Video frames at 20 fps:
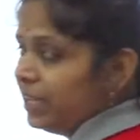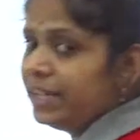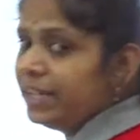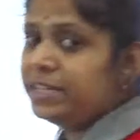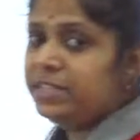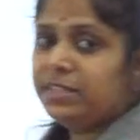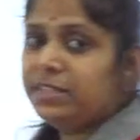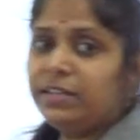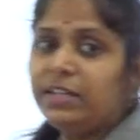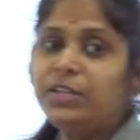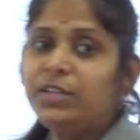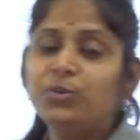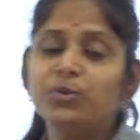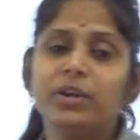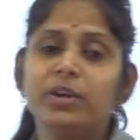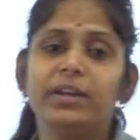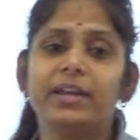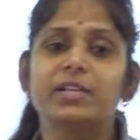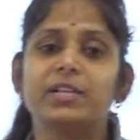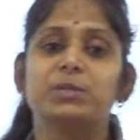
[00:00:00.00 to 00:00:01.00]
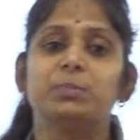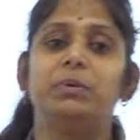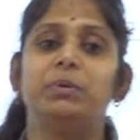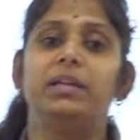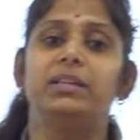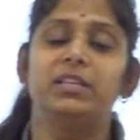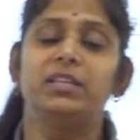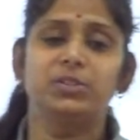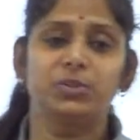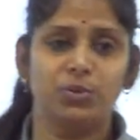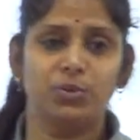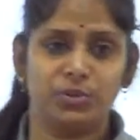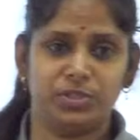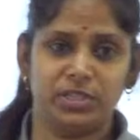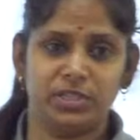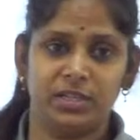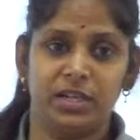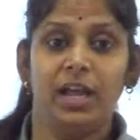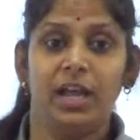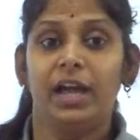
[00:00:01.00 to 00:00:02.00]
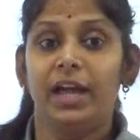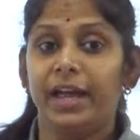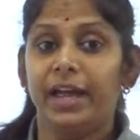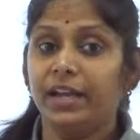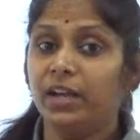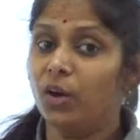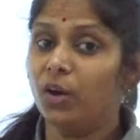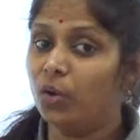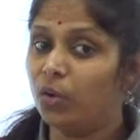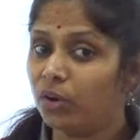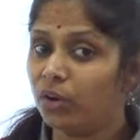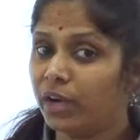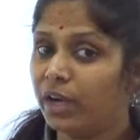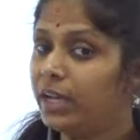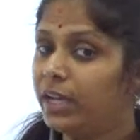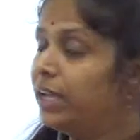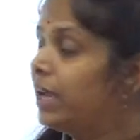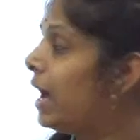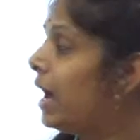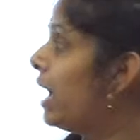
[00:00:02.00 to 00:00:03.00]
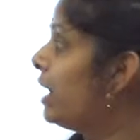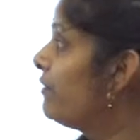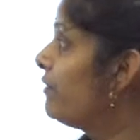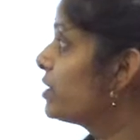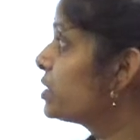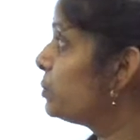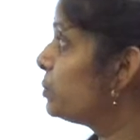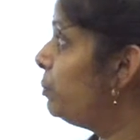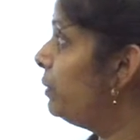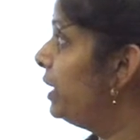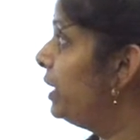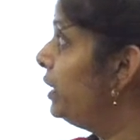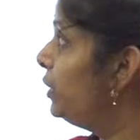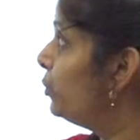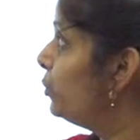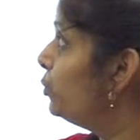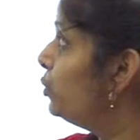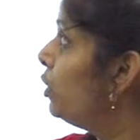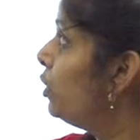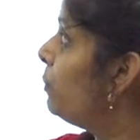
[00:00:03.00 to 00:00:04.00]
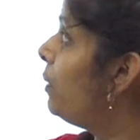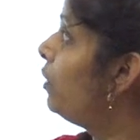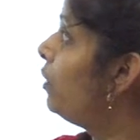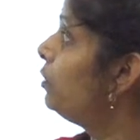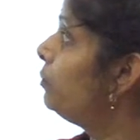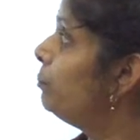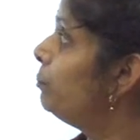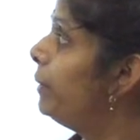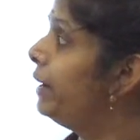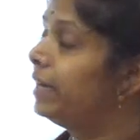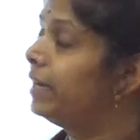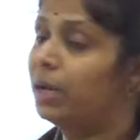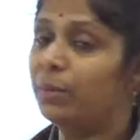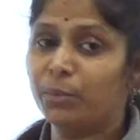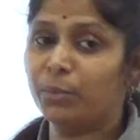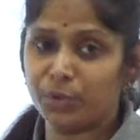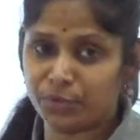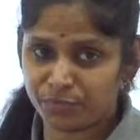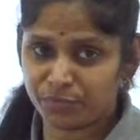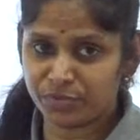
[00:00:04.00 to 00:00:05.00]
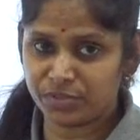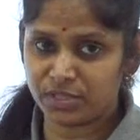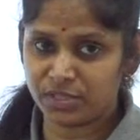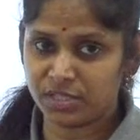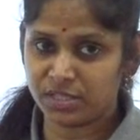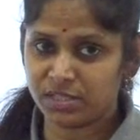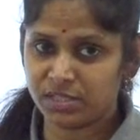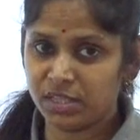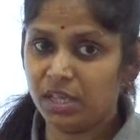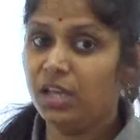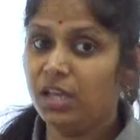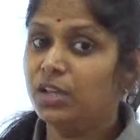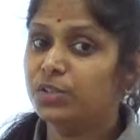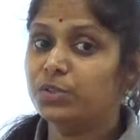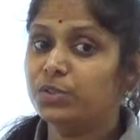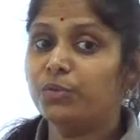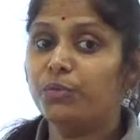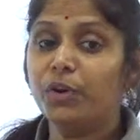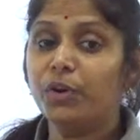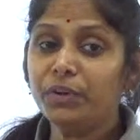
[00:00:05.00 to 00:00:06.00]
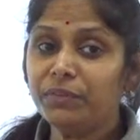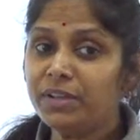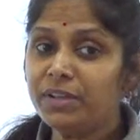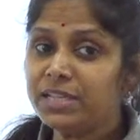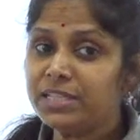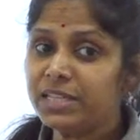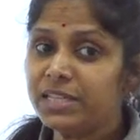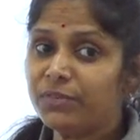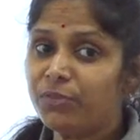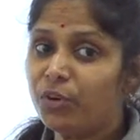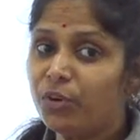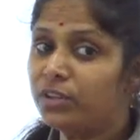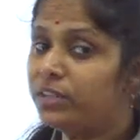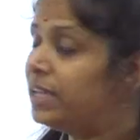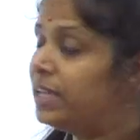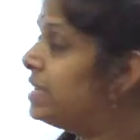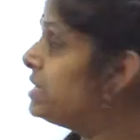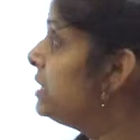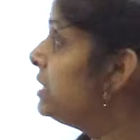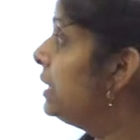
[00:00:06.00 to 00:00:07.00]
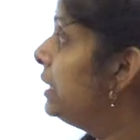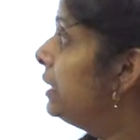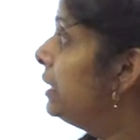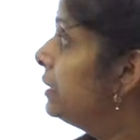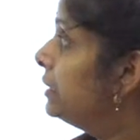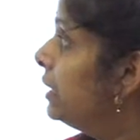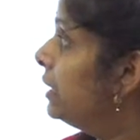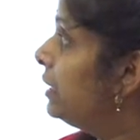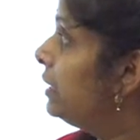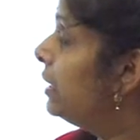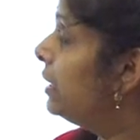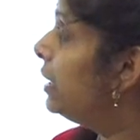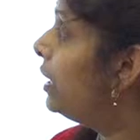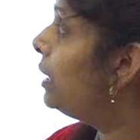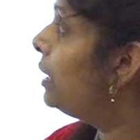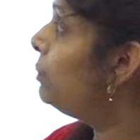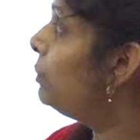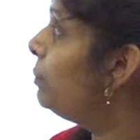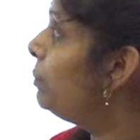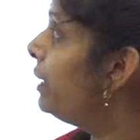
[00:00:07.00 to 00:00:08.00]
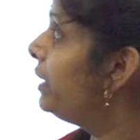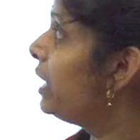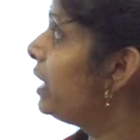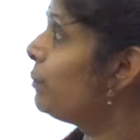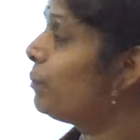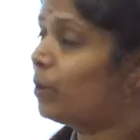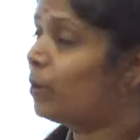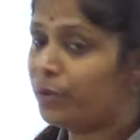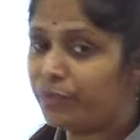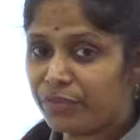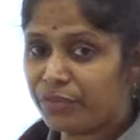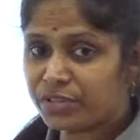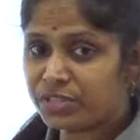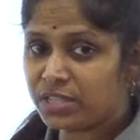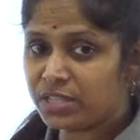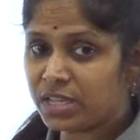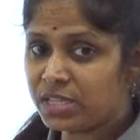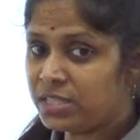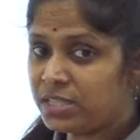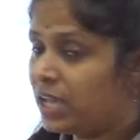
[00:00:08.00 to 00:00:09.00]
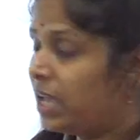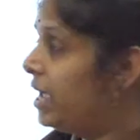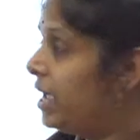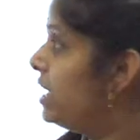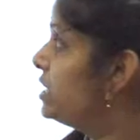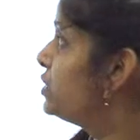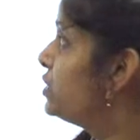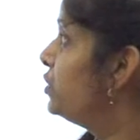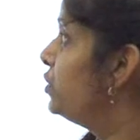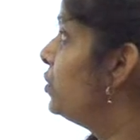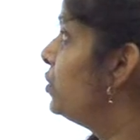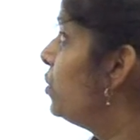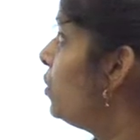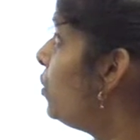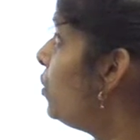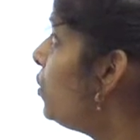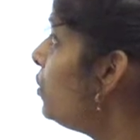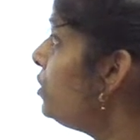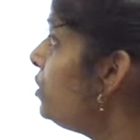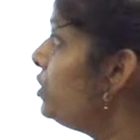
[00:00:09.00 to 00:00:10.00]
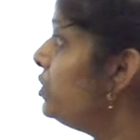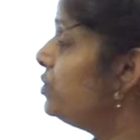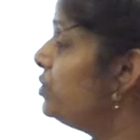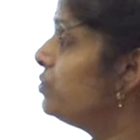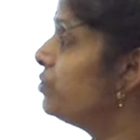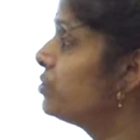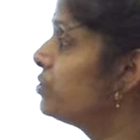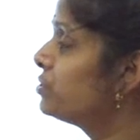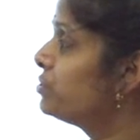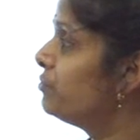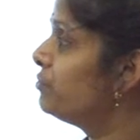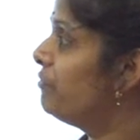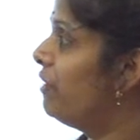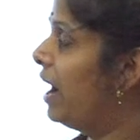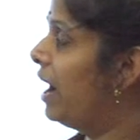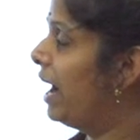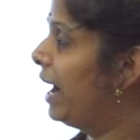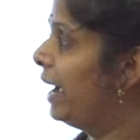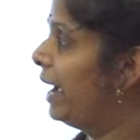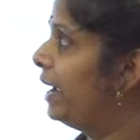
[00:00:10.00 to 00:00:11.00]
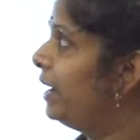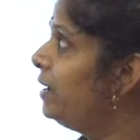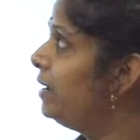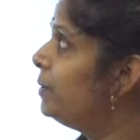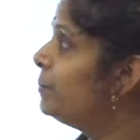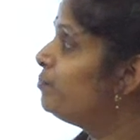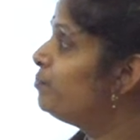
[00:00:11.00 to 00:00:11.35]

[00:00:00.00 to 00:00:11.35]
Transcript: easily you can explain this question, and already I have explained to you about metamorphosis. So what we will say for this? The term metamorphosis is not used while